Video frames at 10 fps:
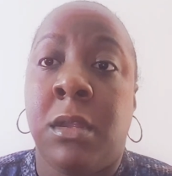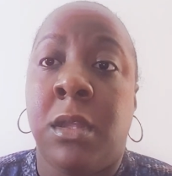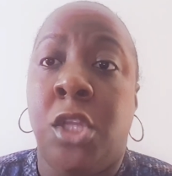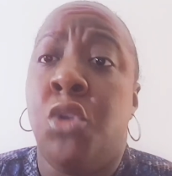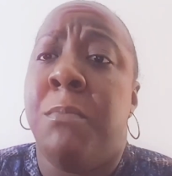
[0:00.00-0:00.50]

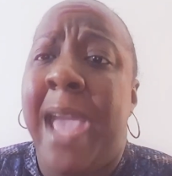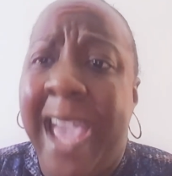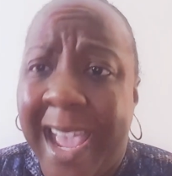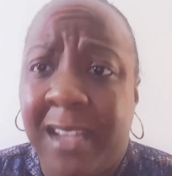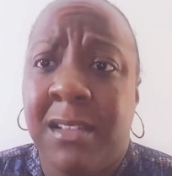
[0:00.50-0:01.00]
You
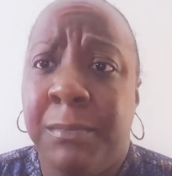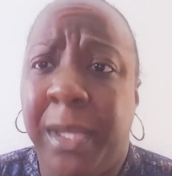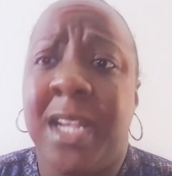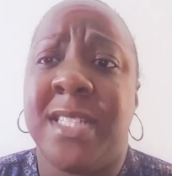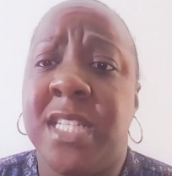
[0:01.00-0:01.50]
mad
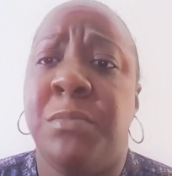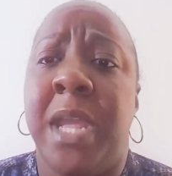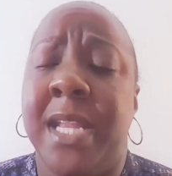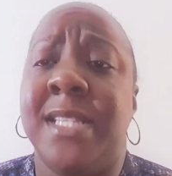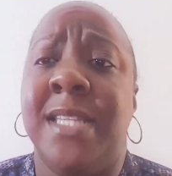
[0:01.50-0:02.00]
because this
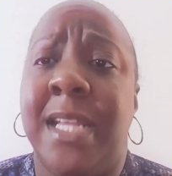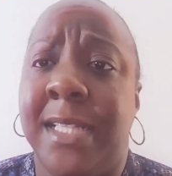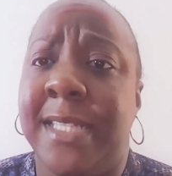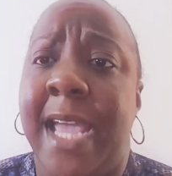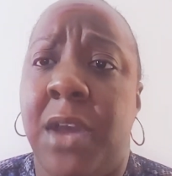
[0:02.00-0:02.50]
man is
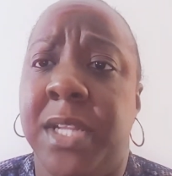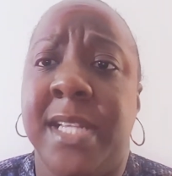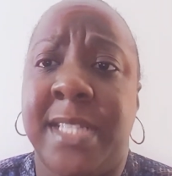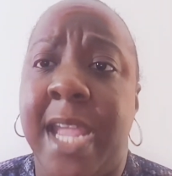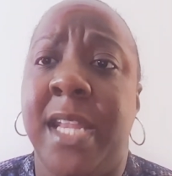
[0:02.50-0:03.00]
kneeling down in
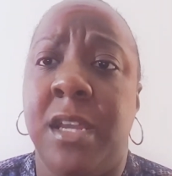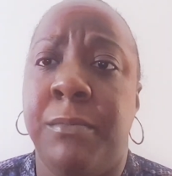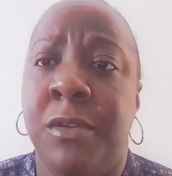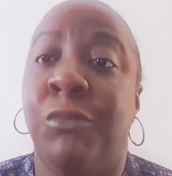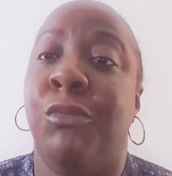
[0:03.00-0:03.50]
the
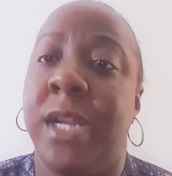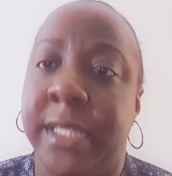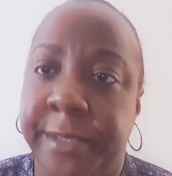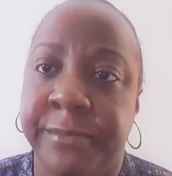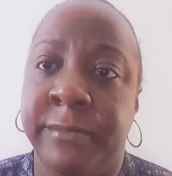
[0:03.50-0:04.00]
stadium?
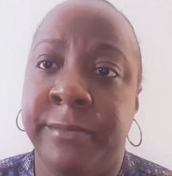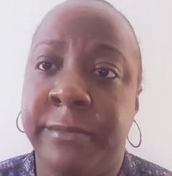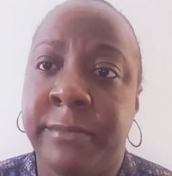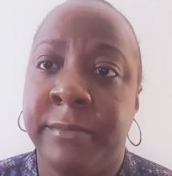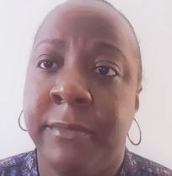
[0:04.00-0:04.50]
Really?
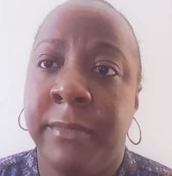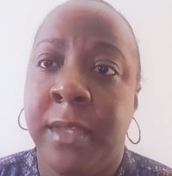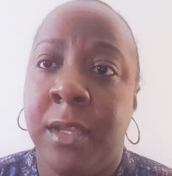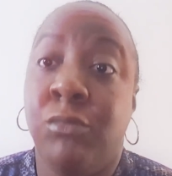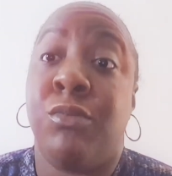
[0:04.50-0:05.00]

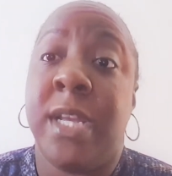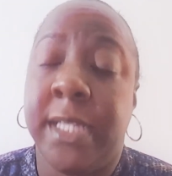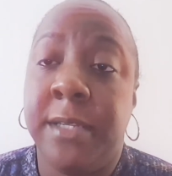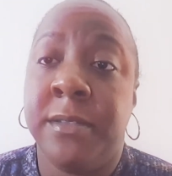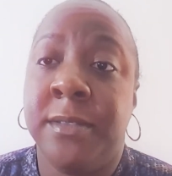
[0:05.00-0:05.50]

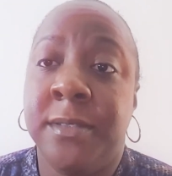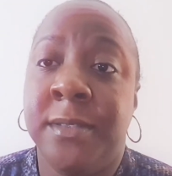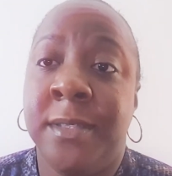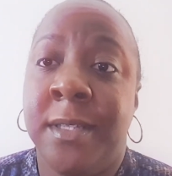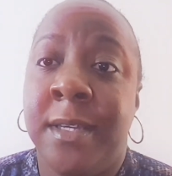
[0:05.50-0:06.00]
Really?
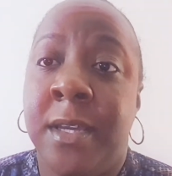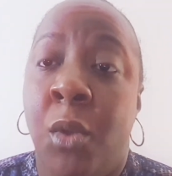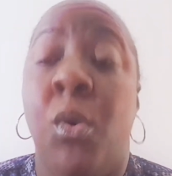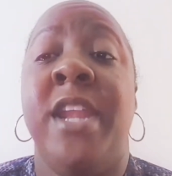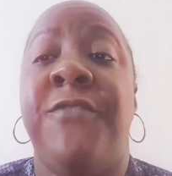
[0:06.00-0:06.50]

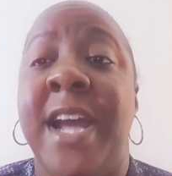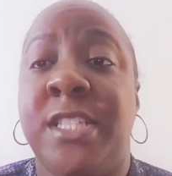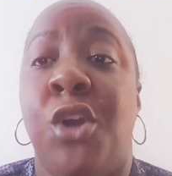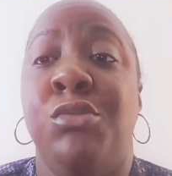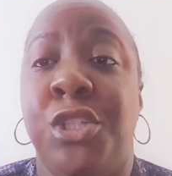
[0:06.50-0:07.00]
What if I
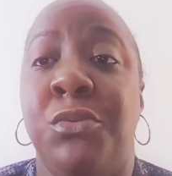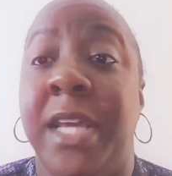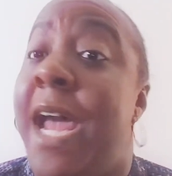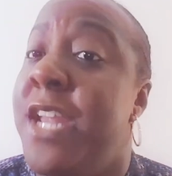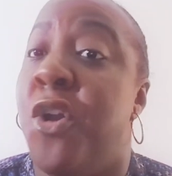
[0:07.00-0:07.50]
told you
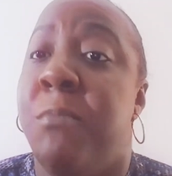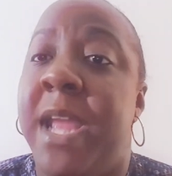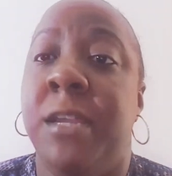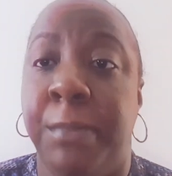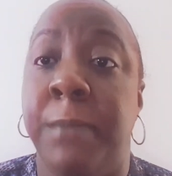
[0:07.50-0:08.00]
that I know
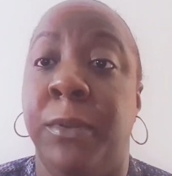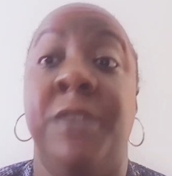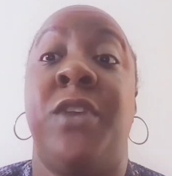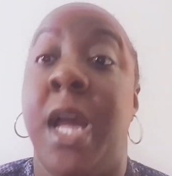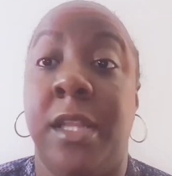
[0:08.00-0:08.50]
many people
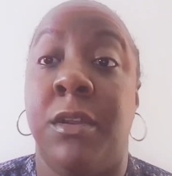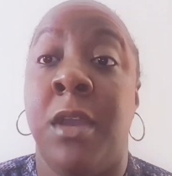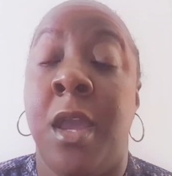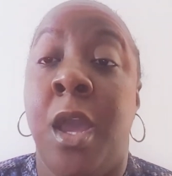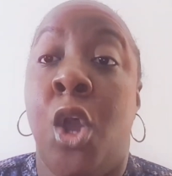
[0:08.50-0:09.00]
of color
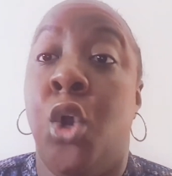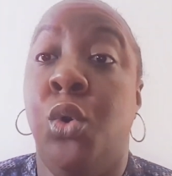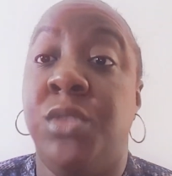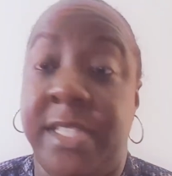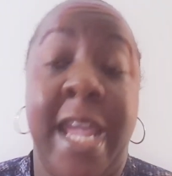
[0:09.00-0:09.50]

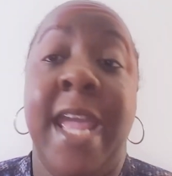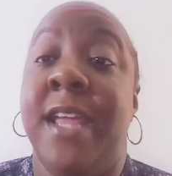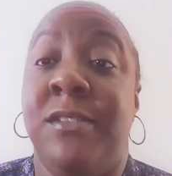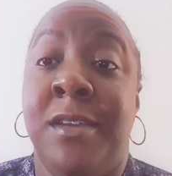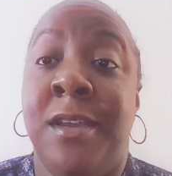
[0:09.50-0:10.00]
who
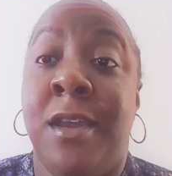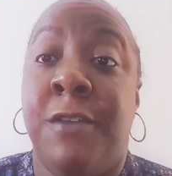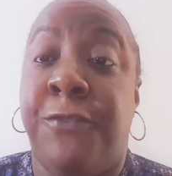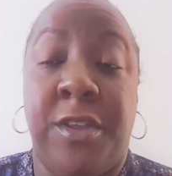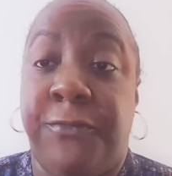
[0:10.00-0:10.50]
stand
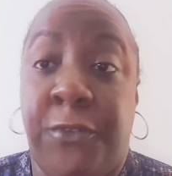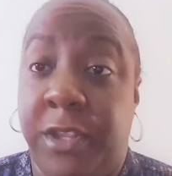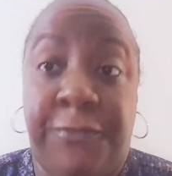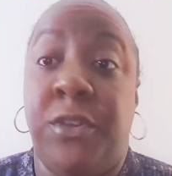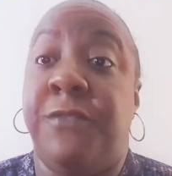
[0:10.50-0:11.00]
for
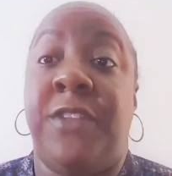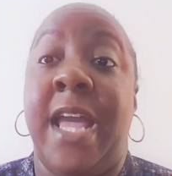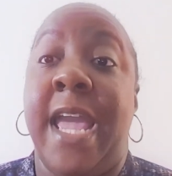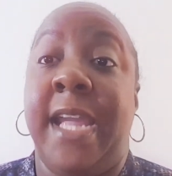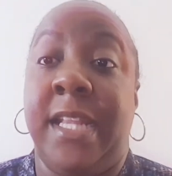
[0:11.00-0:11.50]
the
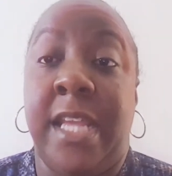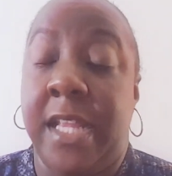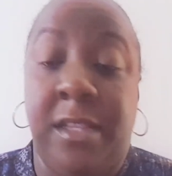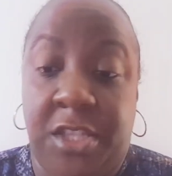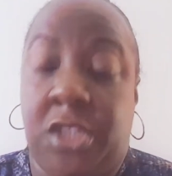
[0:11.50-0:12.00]
flag
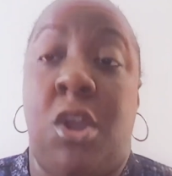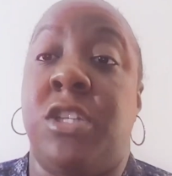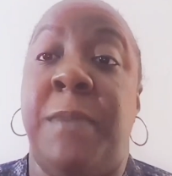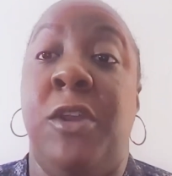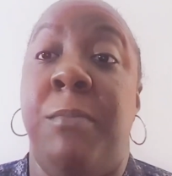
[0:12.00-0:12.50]
and the Star
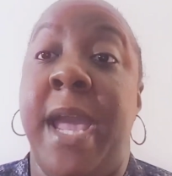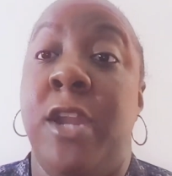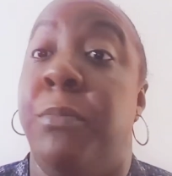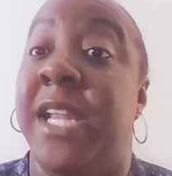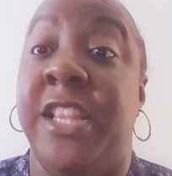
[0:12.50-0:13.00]
Spangled
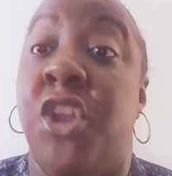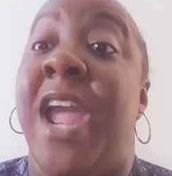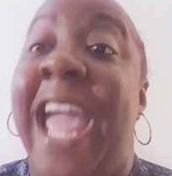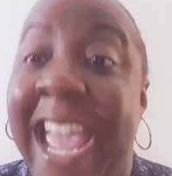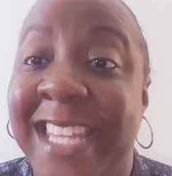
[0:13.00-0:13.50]
Banner, but in their
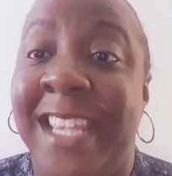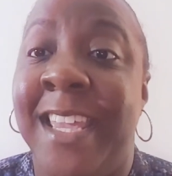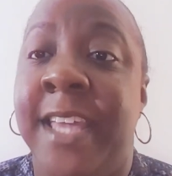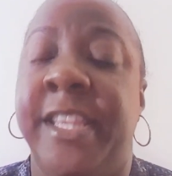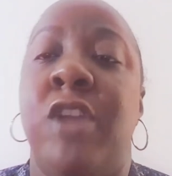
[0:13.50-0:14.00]
head,
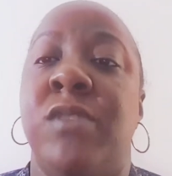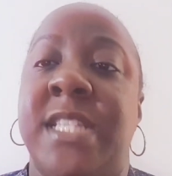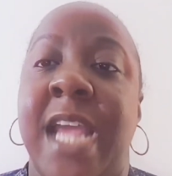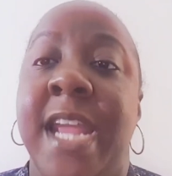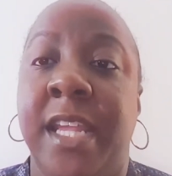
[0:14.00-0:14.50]
they're
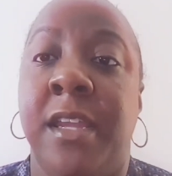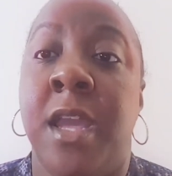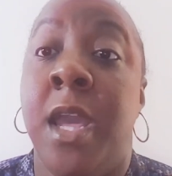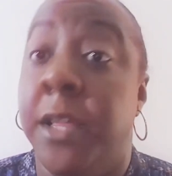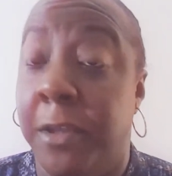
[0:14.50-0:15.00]
reciting
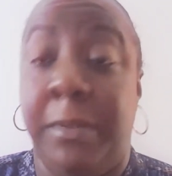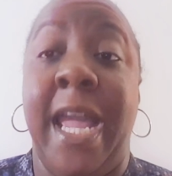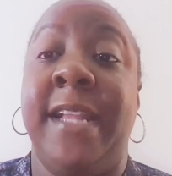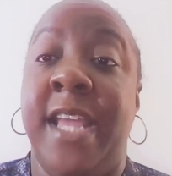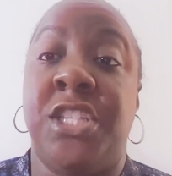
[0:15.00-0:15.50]
the
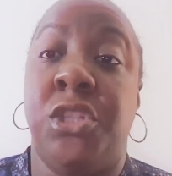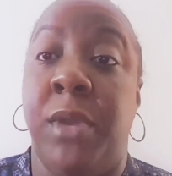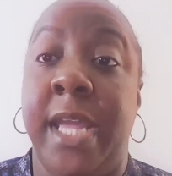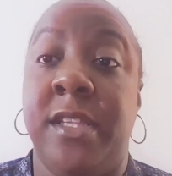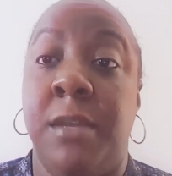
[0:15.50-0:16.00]
Black National
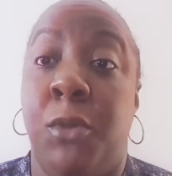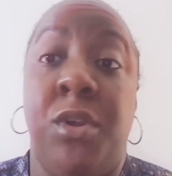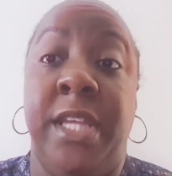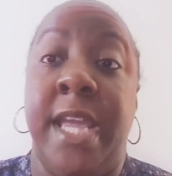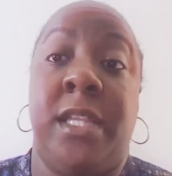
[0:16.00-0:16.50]
Anthem
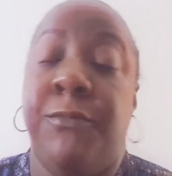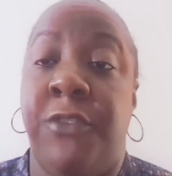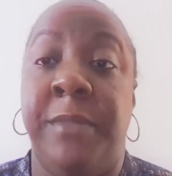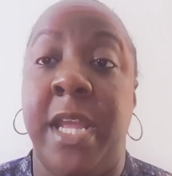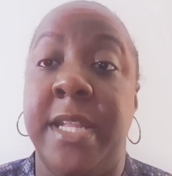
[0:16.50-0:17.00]
or the anthem
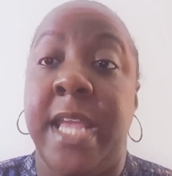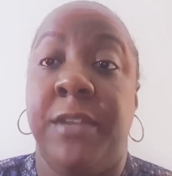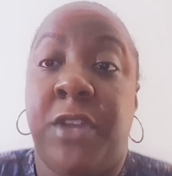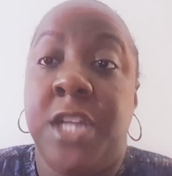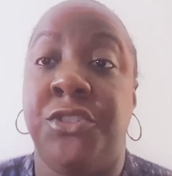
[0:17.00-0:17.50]
from their
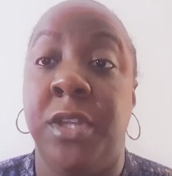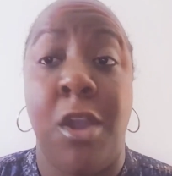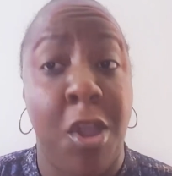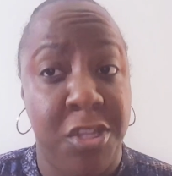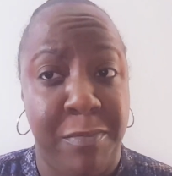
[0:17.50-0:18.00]
native country?
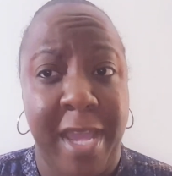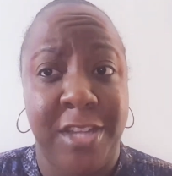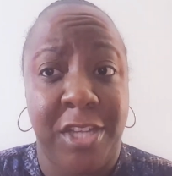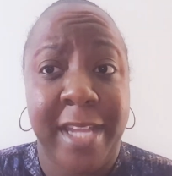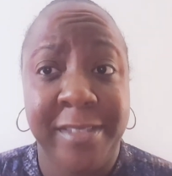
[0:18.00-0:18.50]
Are you
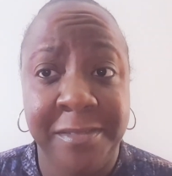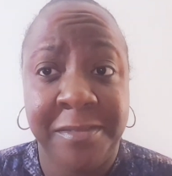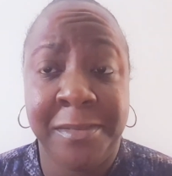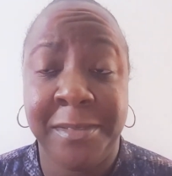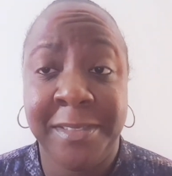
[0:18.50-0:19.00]
mad yet?
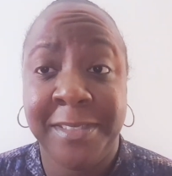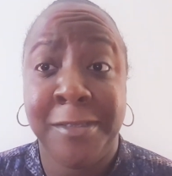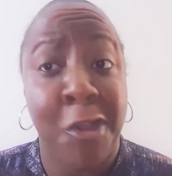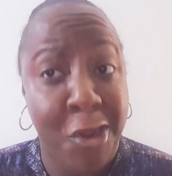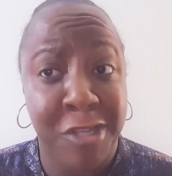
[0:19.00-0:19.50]

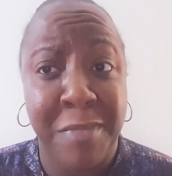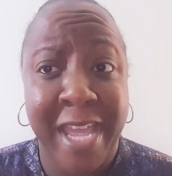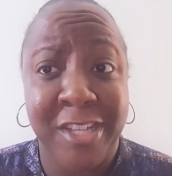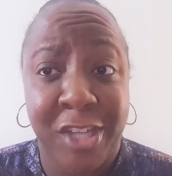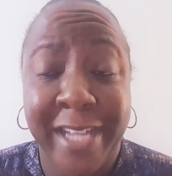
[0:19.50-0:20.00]
Are you
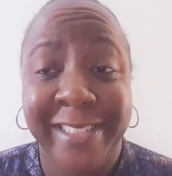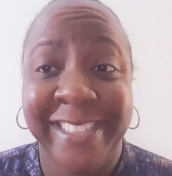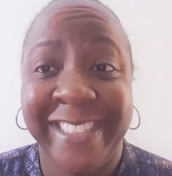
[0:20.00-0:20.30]
mad yet?